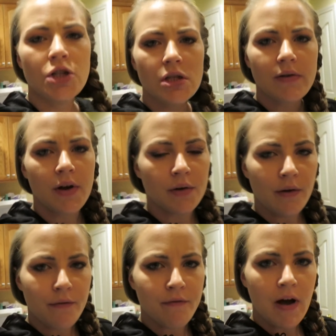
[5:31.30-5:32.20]
just
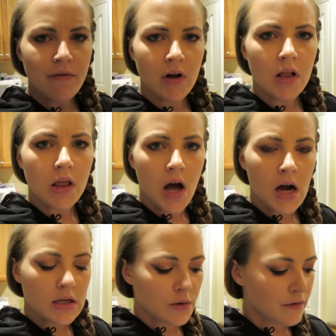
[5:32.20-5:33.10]
around 5
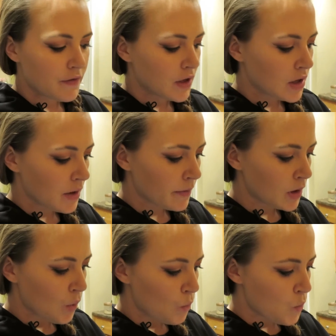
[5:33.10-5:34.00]
o'clock so I figured I
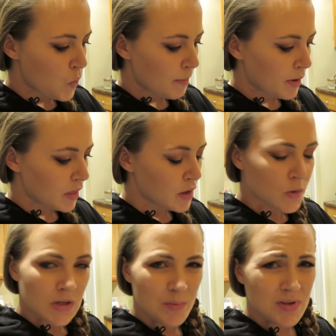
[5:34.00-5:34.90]
would whip
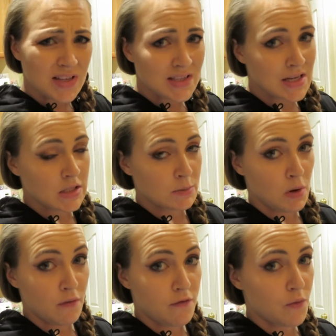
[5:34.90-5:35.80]
those up. It says it takes
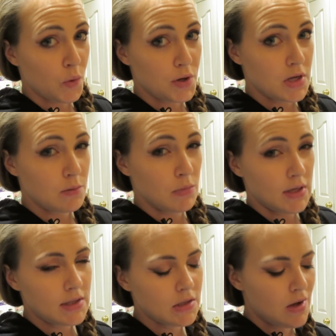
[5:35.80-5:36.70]
about 40
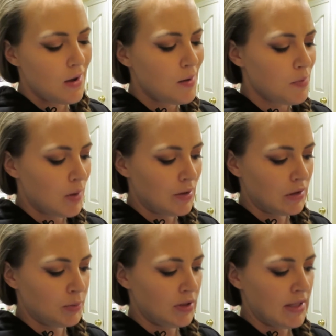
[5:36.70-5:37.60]
minutes, maybe a
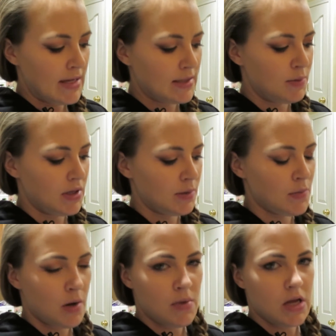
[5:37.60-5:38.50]
little bit less because
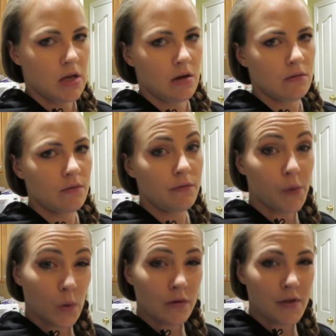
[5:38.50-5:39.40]
I'm not making
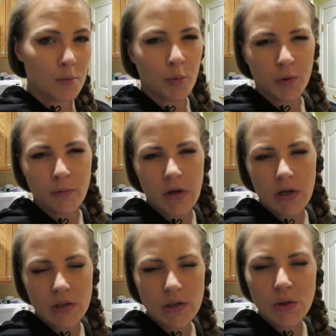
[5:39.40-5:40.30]
four of them, I'm only
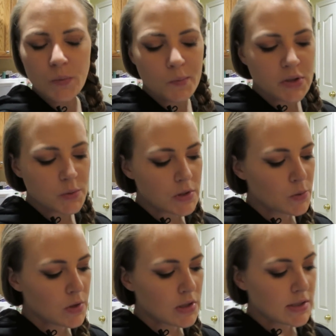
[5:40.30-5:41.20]
making two, but we
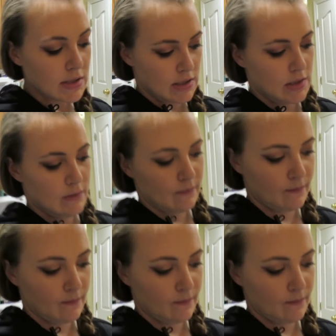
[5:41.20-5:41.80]
will see.